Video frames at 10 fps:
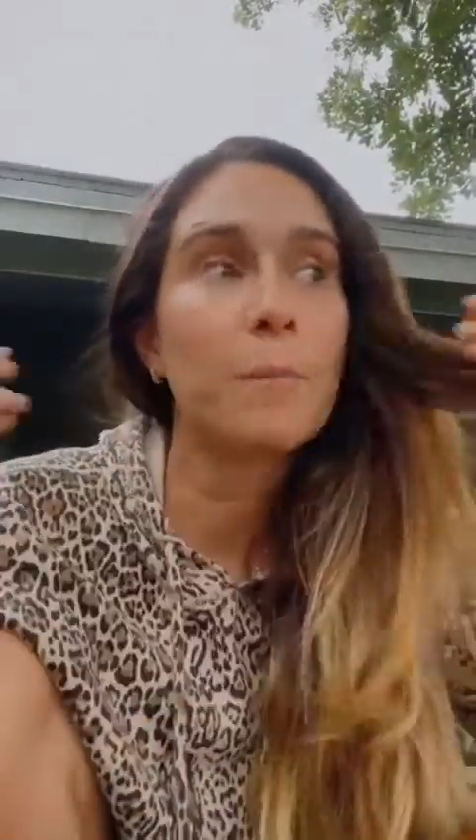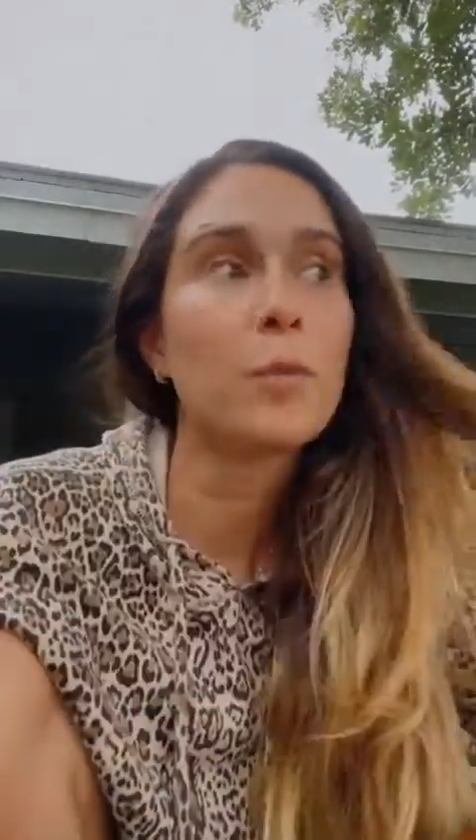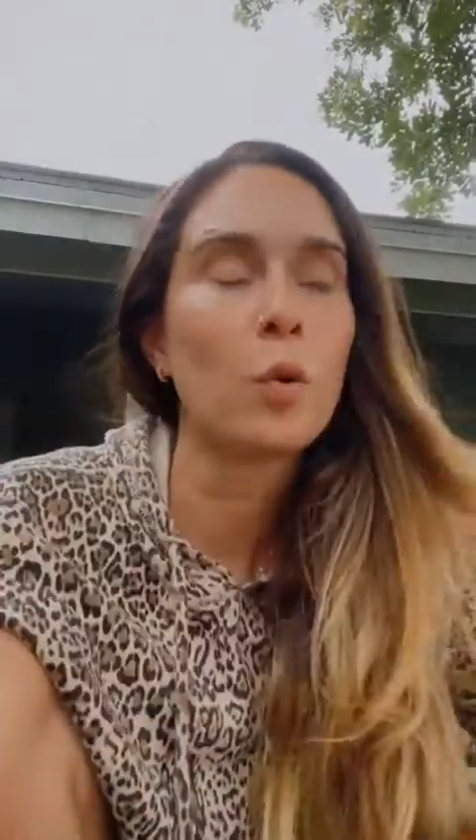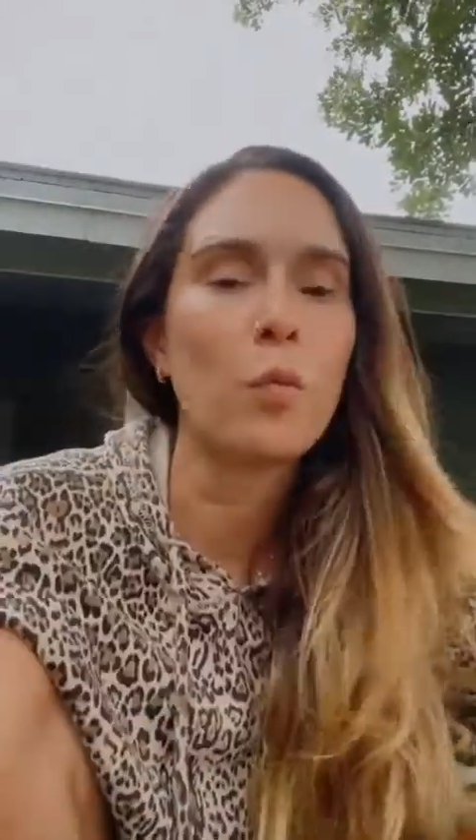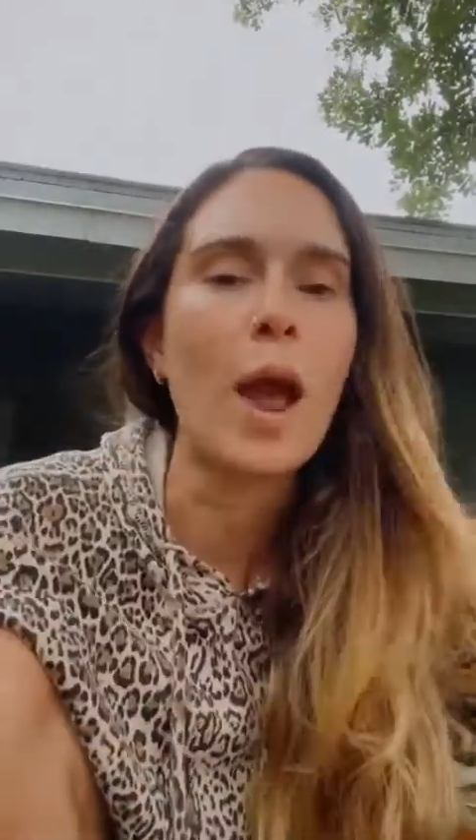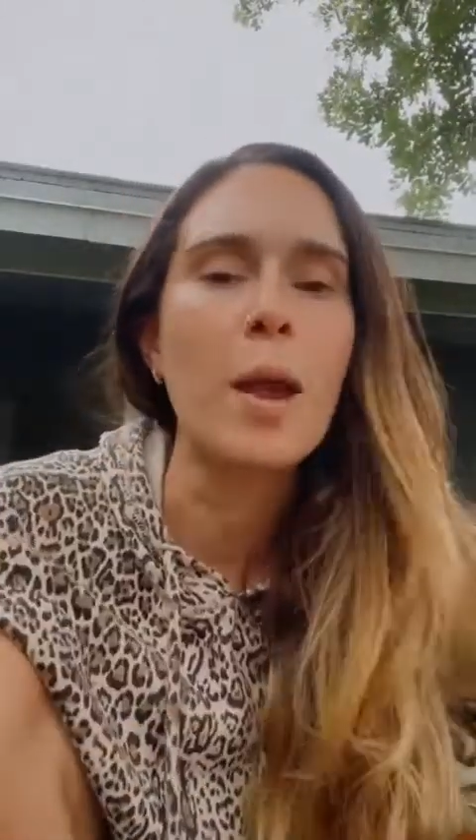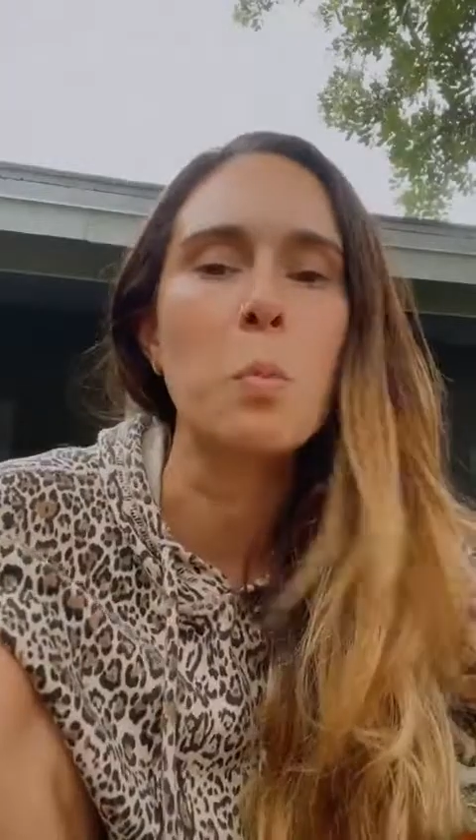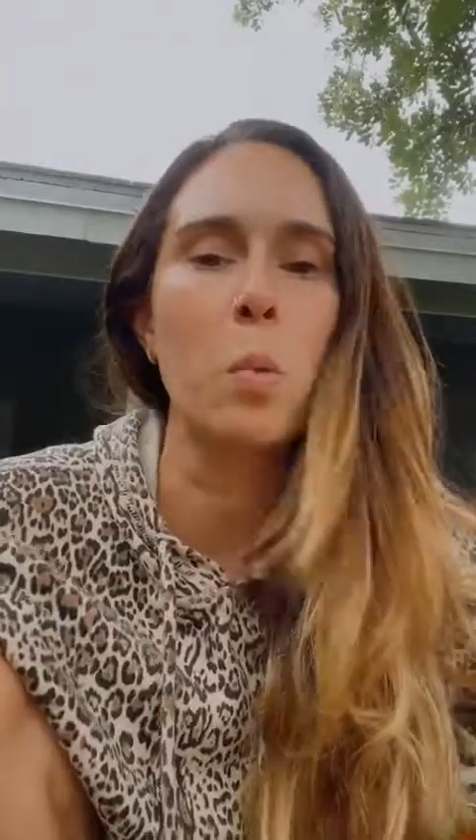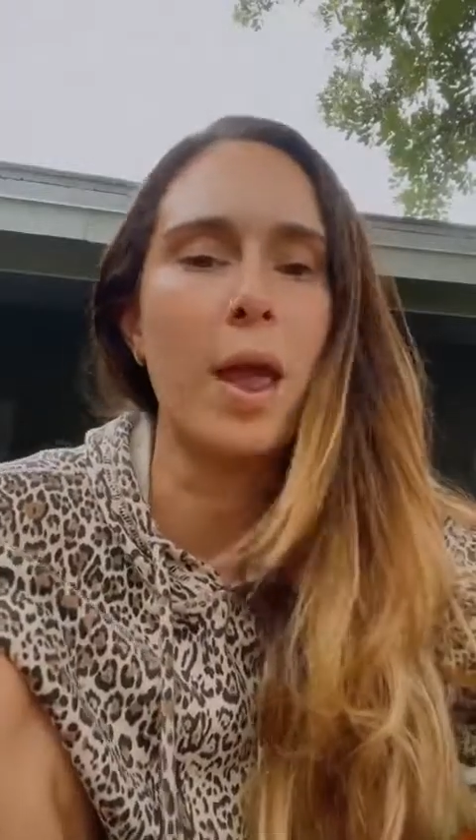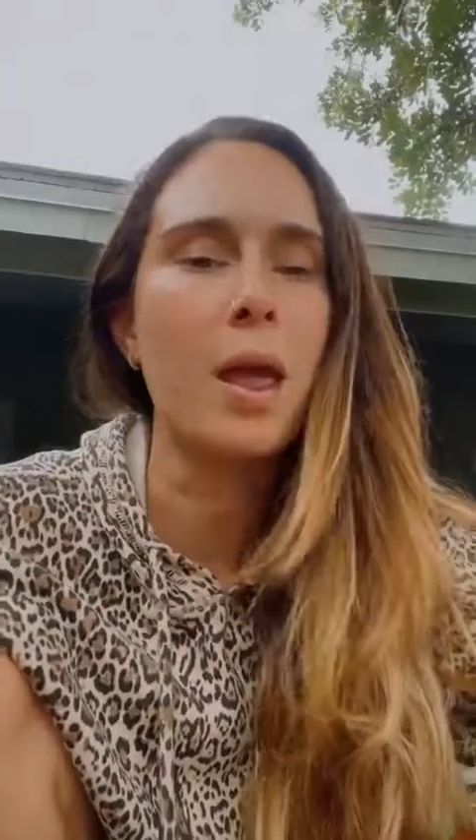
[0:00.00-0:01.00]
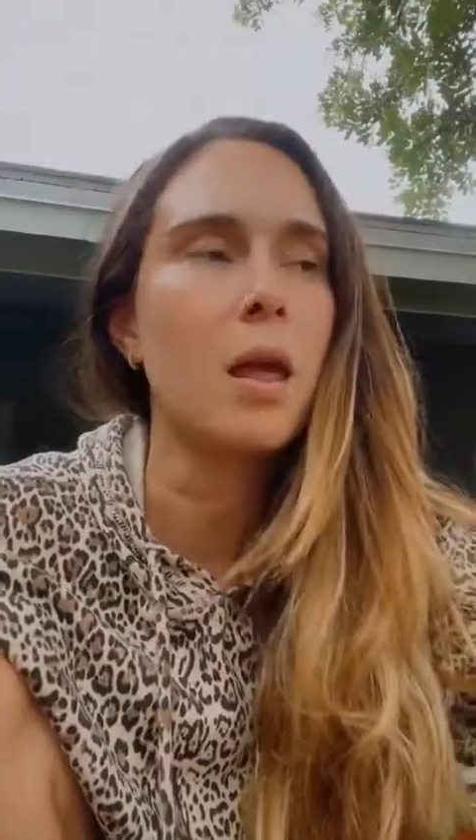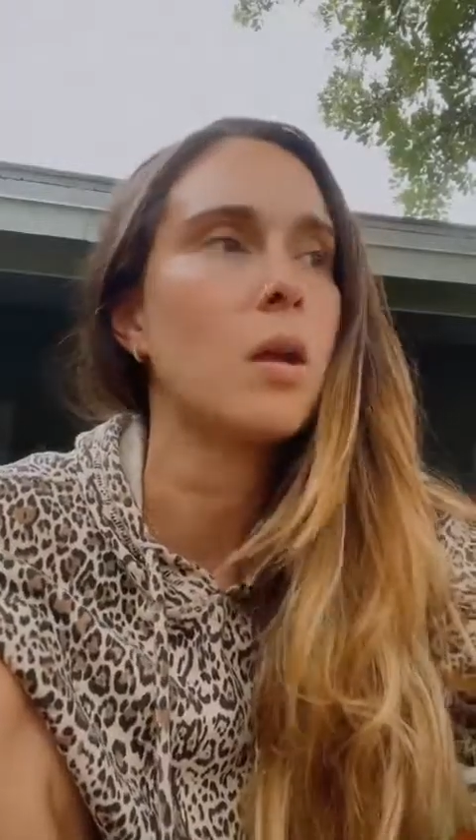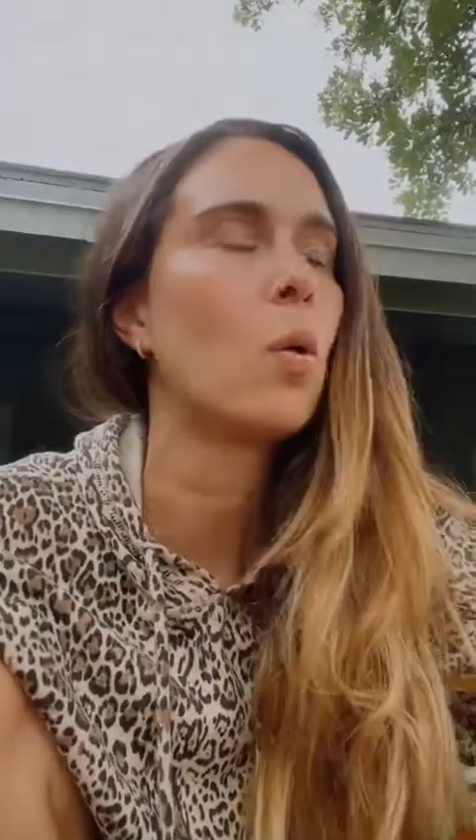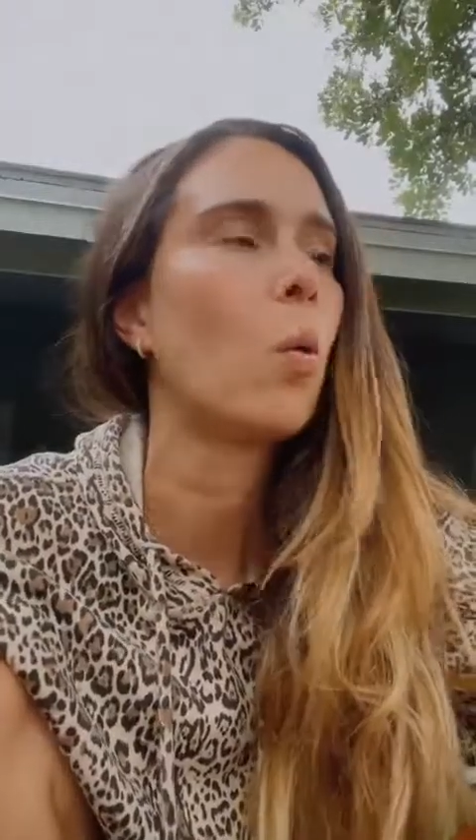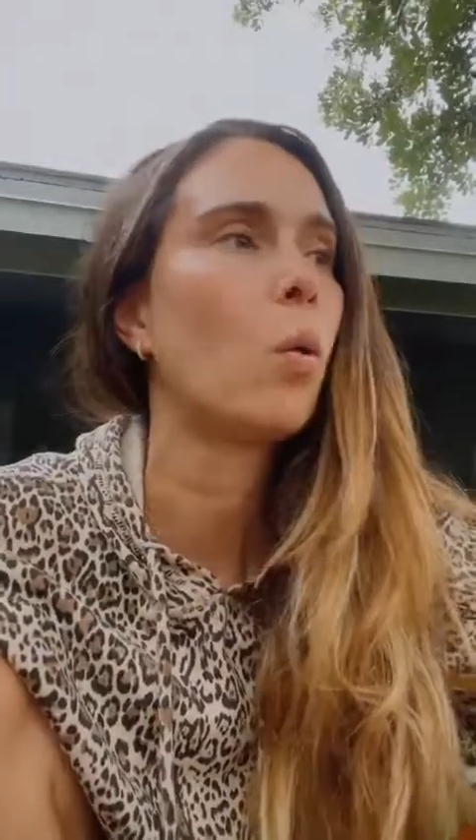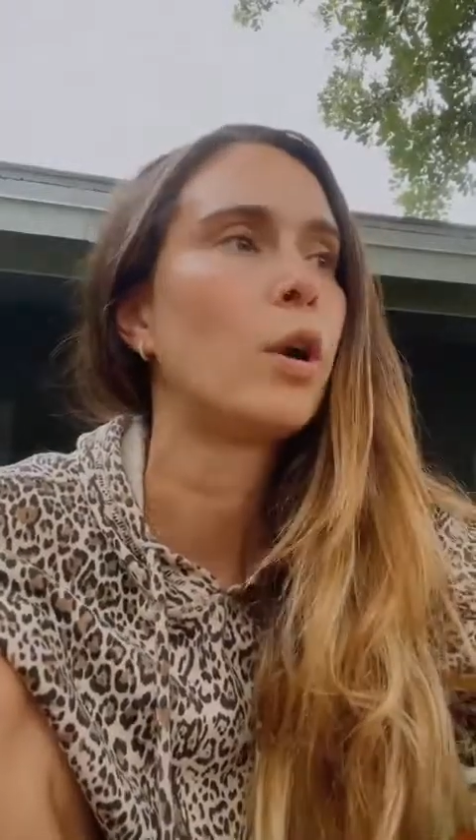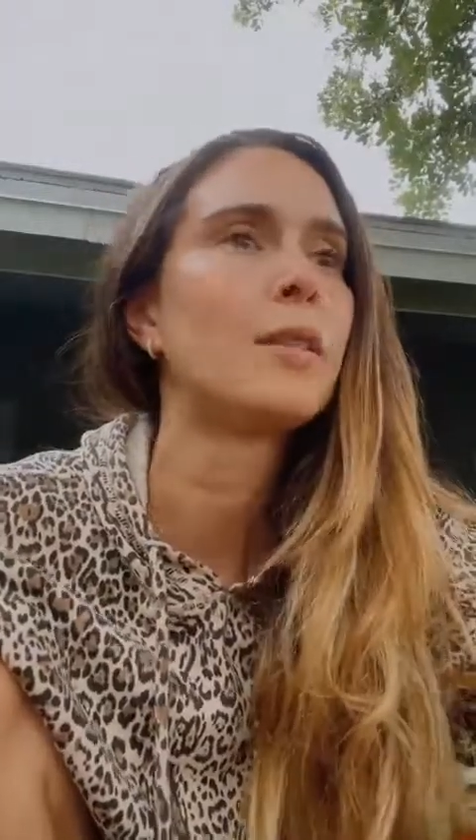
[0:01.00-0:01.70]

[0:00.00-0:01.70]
the right way, or